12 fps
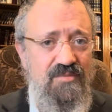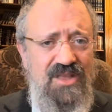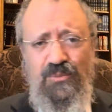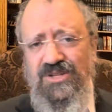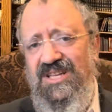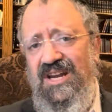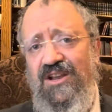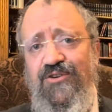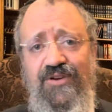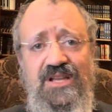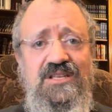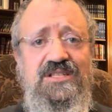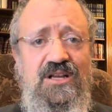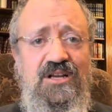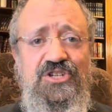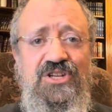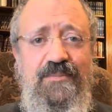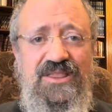We just had a great
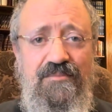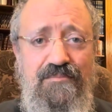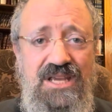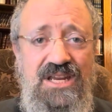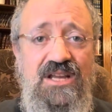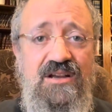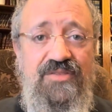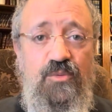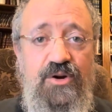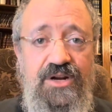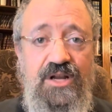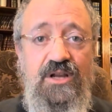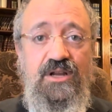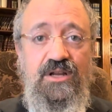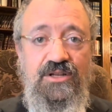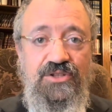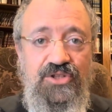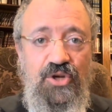discussion about the meaning of the word
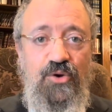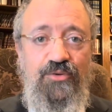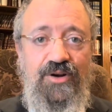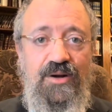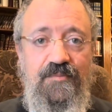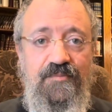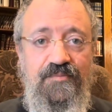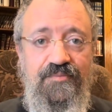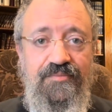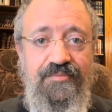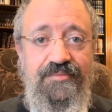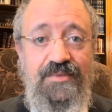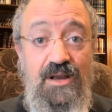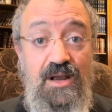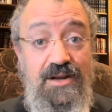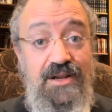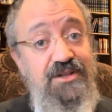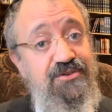Torah.
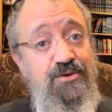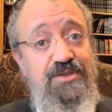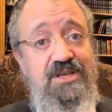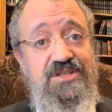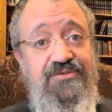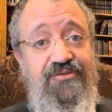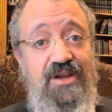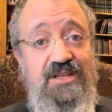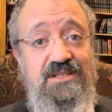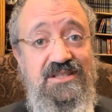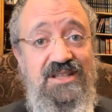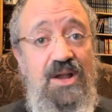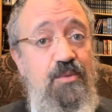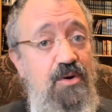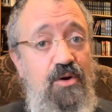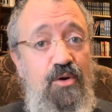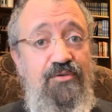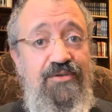Now the truth is, friends, they were
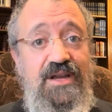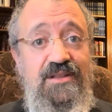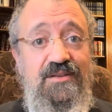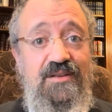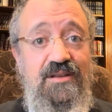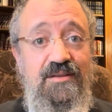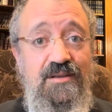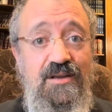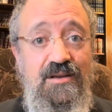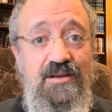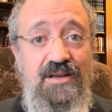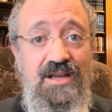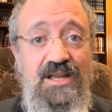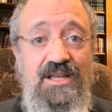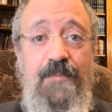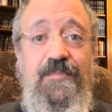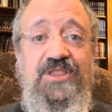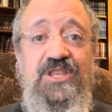all right.
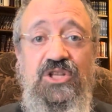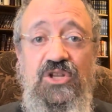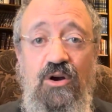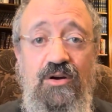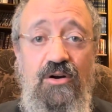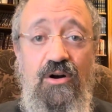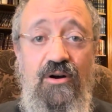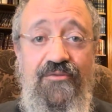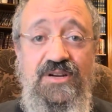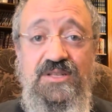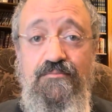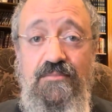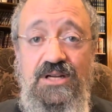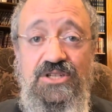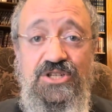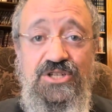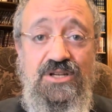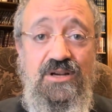But the Torah offers
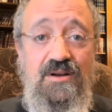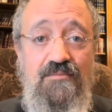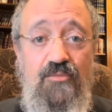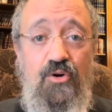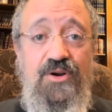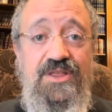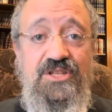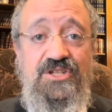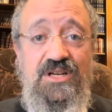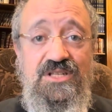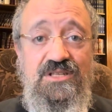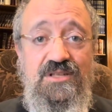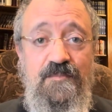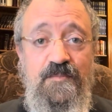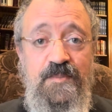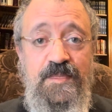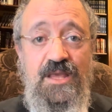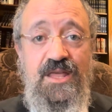much more than just
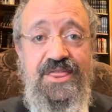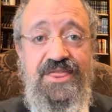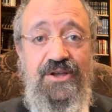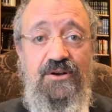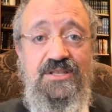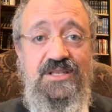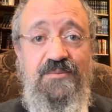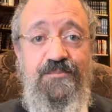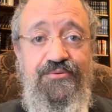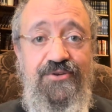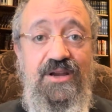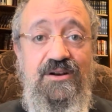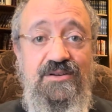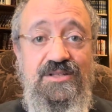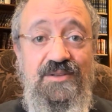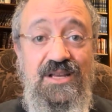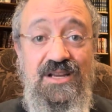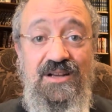thoughts and prayers.
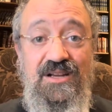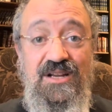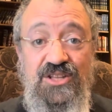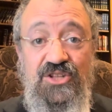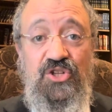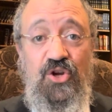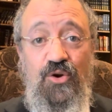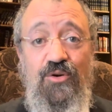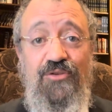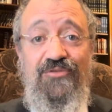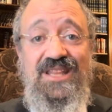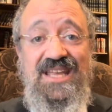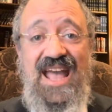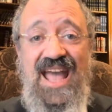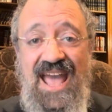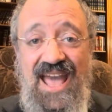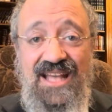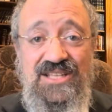The Torah really
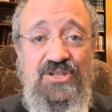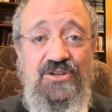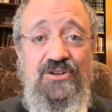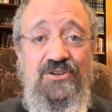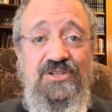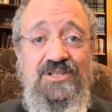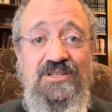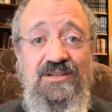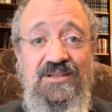answers